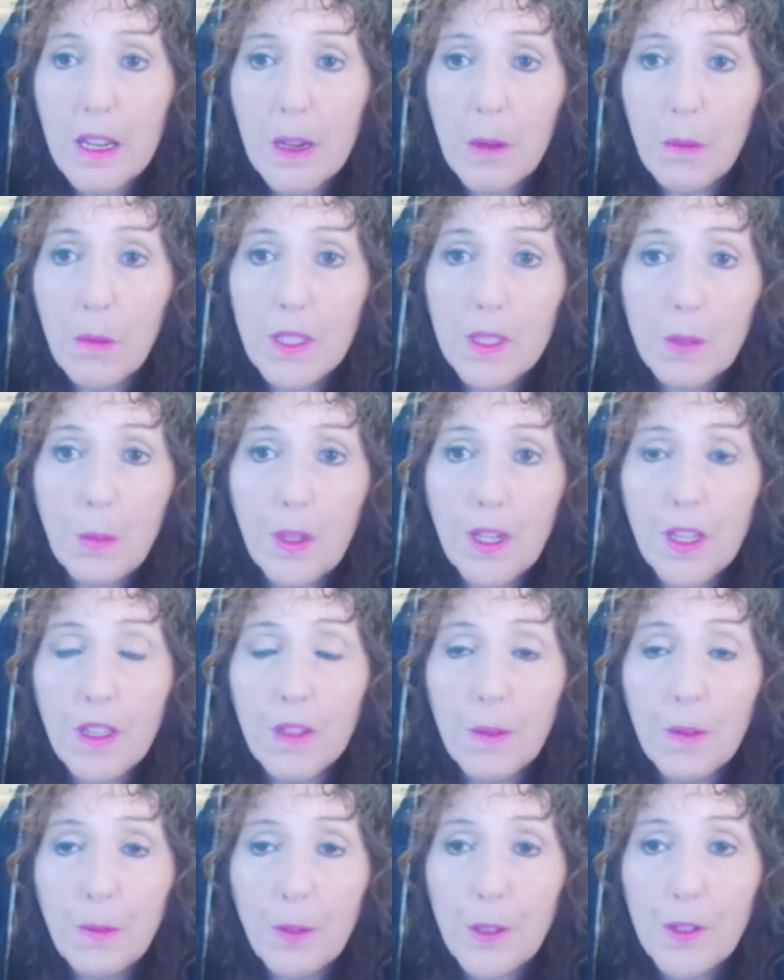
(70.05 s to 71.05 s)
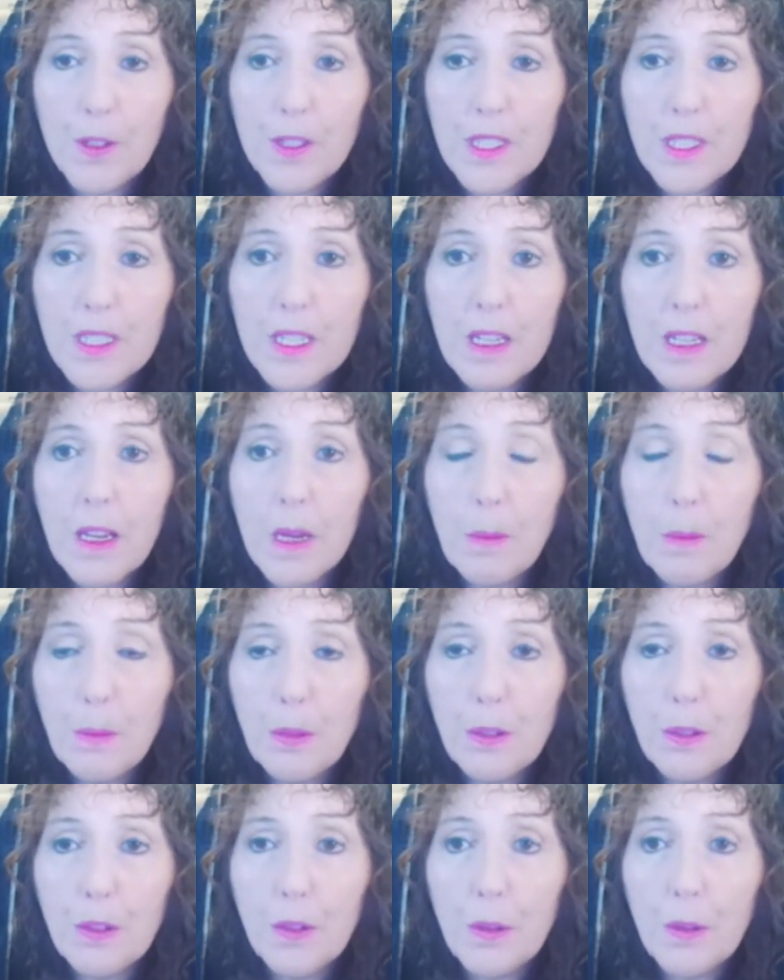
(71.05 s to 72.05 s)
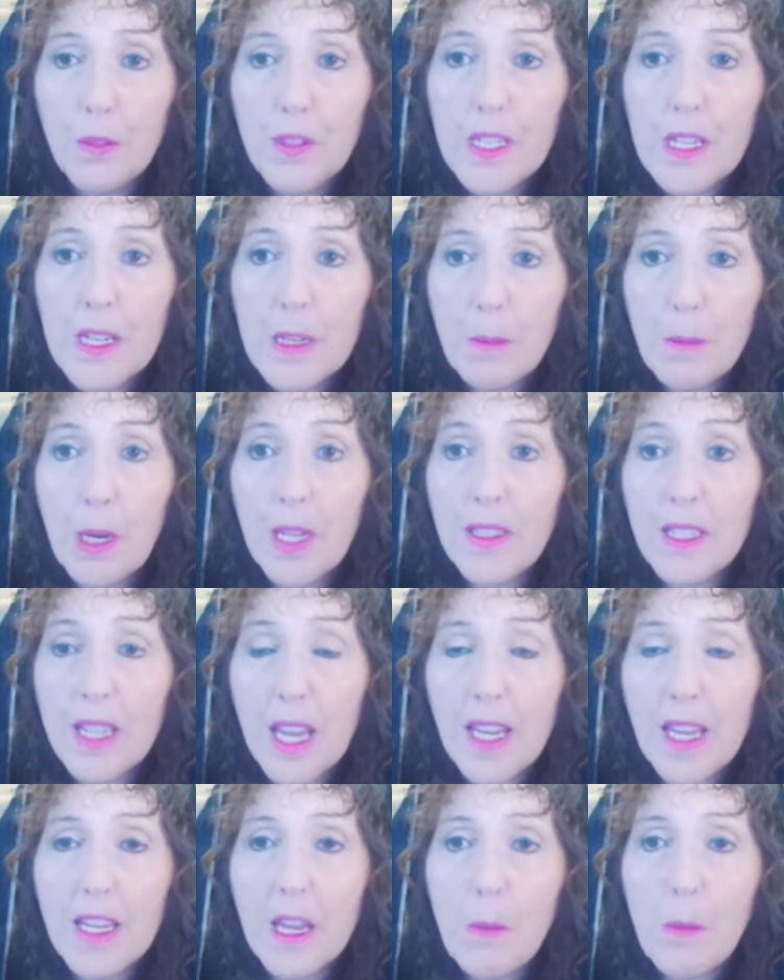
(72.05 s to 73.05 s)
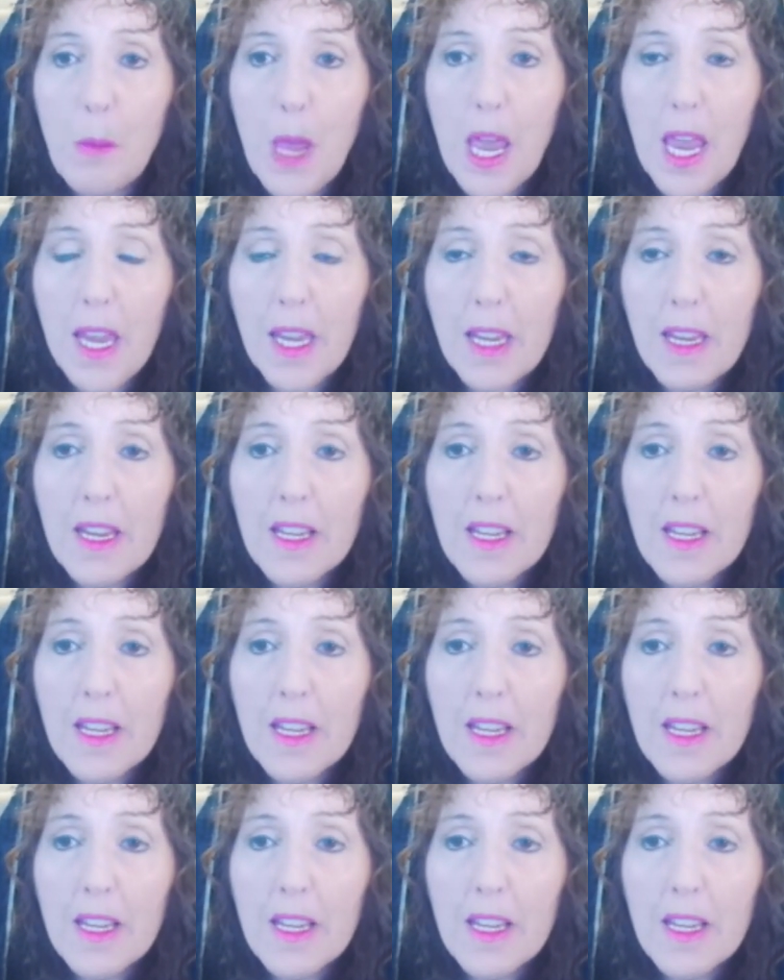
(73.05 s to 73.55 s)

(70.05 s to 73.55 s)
was one of the first approved by the AMA